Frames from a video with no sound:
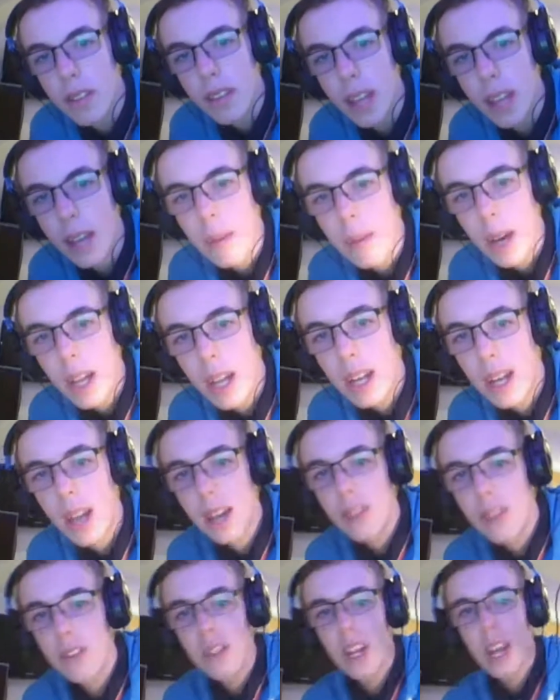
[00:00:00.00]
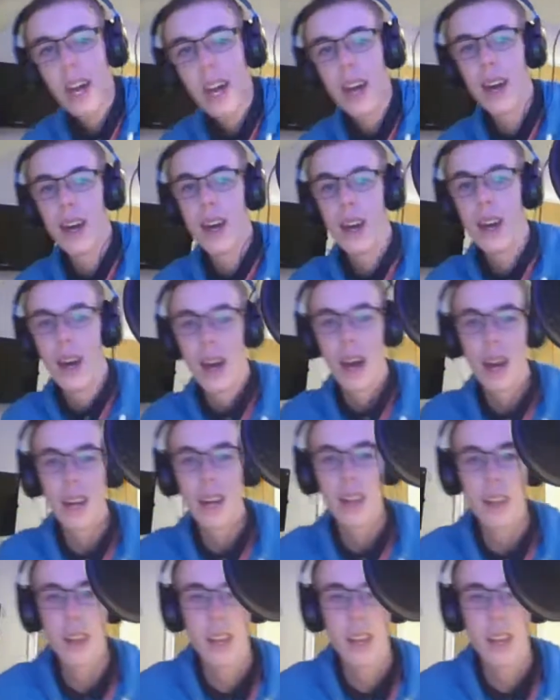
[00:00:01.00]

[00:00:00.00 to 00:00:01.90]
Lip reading: teammate next year, and that